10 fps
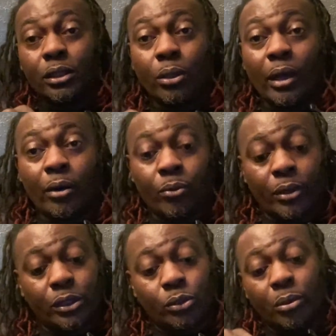so I don't
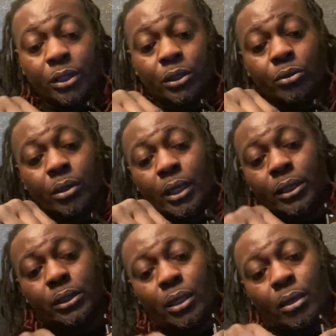waste too much of you guys'
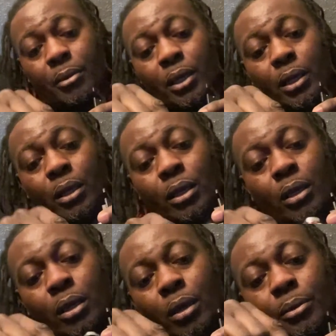time, man,
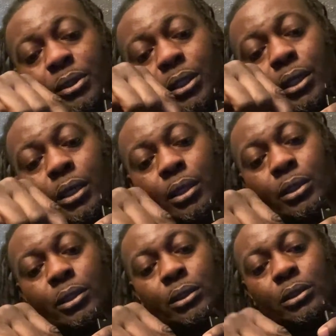I'm gonna sit here and
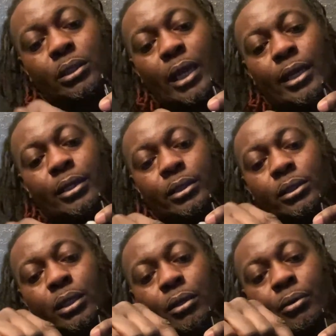tighten this
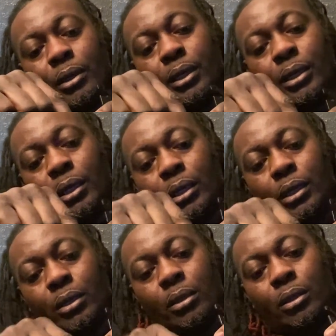thing right here
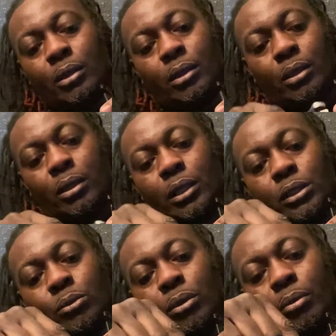down. Guess it
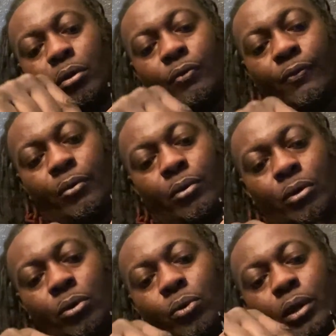would have been
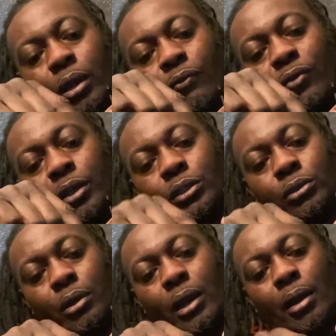quicker if I just
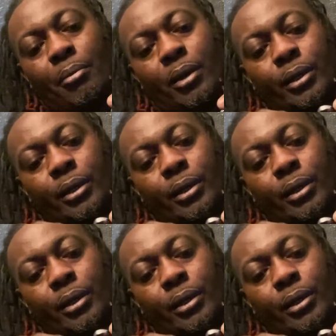grabbed my